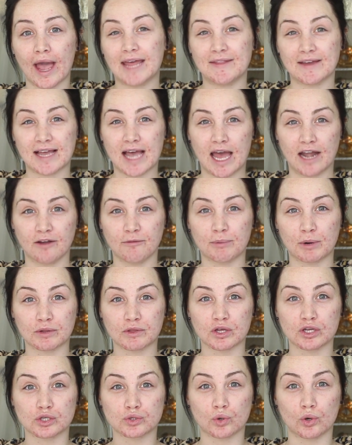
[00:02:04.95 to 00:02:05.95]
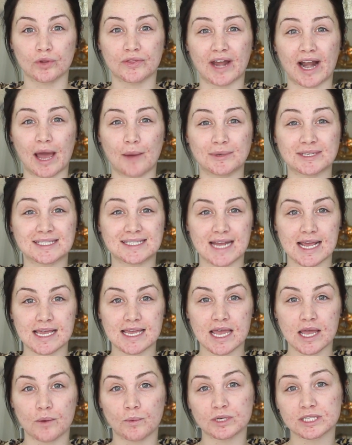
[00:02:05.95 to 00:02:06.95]
and the kind of birth control that I was
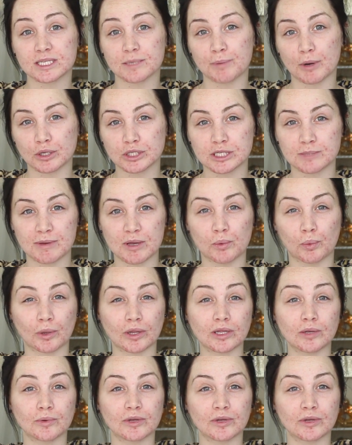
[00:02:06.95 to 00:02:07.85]
taking was supposed to be really,